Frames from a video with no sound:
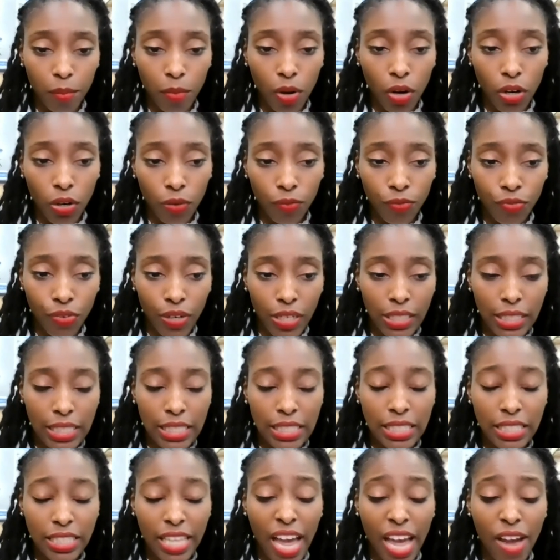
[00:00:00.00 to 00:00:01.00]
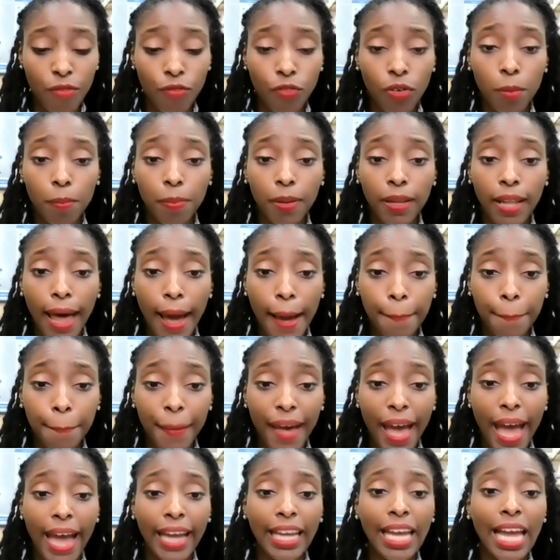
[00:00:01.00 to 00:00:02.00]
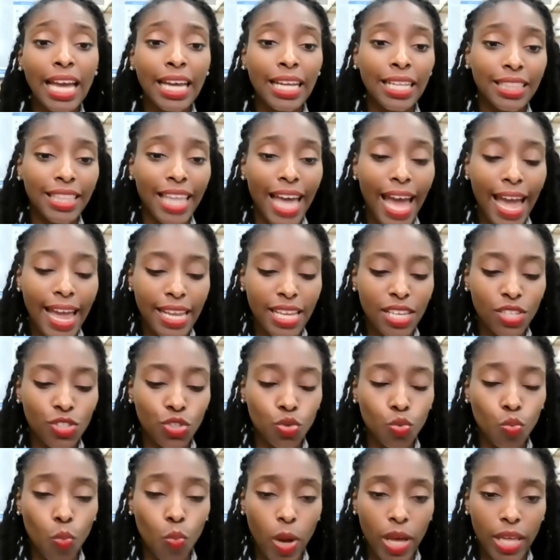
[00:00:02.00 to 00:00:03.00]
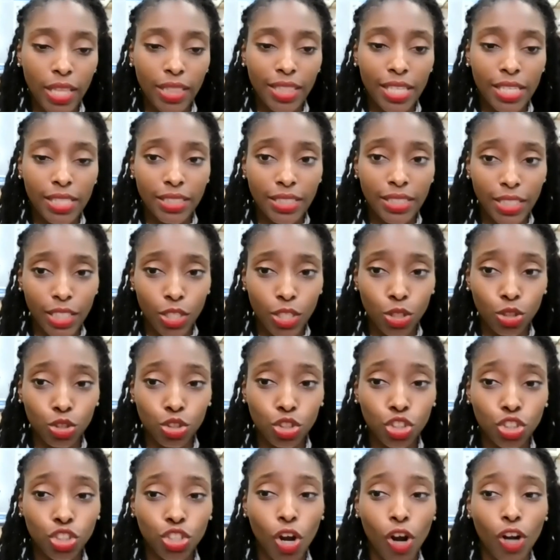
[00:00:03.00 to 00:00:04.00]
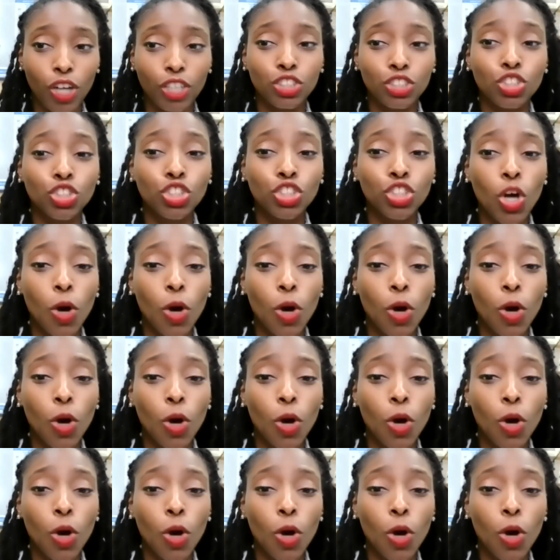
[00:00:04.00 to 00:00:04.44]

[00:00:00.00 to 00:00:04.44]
our friendly staff reply back, that is when the deal starts.